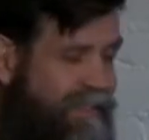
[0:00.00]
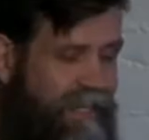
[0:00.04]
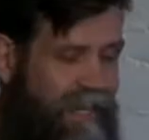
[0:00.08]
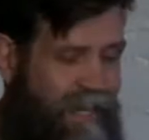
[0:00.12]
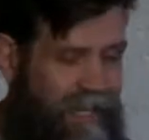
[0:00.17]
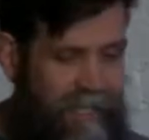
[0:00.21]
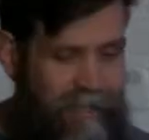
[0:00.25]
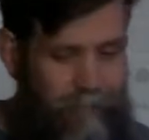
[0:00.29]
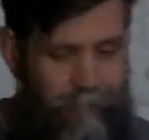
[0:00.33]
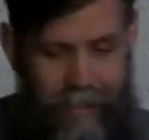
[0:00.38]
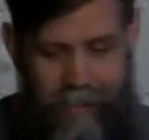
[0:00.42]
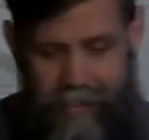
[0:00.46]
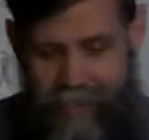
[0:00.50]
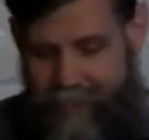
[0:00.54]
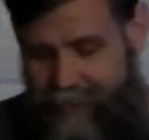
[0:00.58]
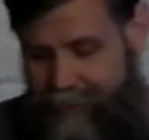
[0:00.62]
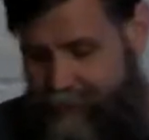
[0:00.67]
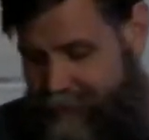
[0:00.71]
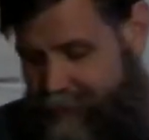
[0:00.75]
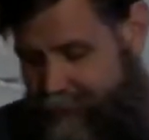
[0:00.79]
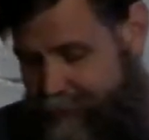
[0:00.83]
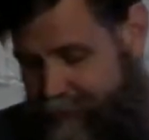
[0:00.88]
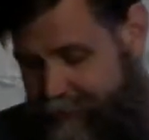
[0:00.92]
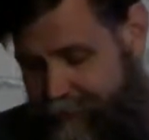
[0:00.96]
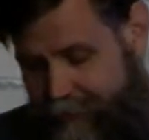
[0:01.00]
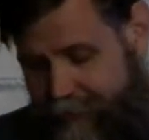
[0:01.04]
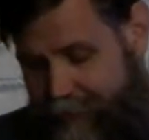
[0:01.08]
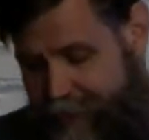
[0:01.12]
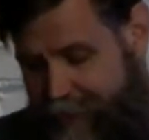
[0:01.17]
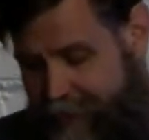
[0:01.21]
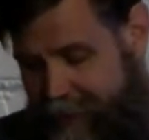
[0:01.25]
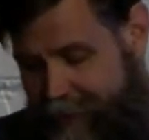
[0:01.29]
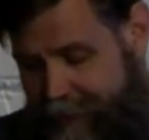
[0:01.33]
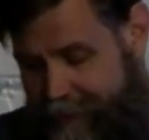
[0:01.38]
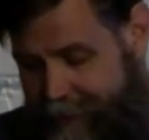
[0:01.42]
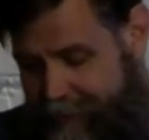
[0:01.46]
documentation,
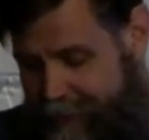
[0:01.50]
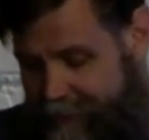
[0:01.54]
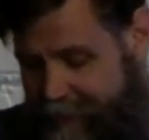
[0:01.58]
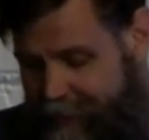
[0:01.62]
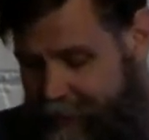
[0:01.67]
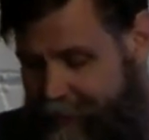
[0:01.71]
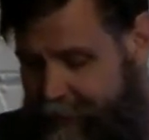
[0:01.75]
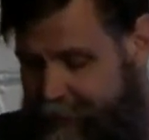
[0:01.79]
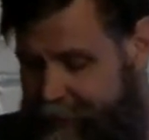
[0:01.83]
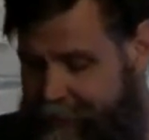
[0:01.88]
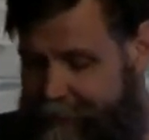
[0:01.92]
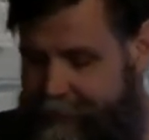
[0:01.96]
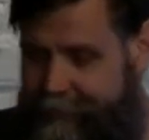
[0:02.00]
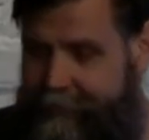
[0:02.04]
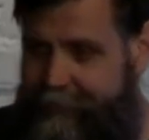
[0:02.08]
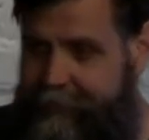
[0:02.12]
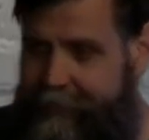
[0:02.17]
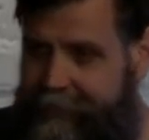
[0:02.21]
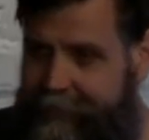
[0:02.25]
God, like,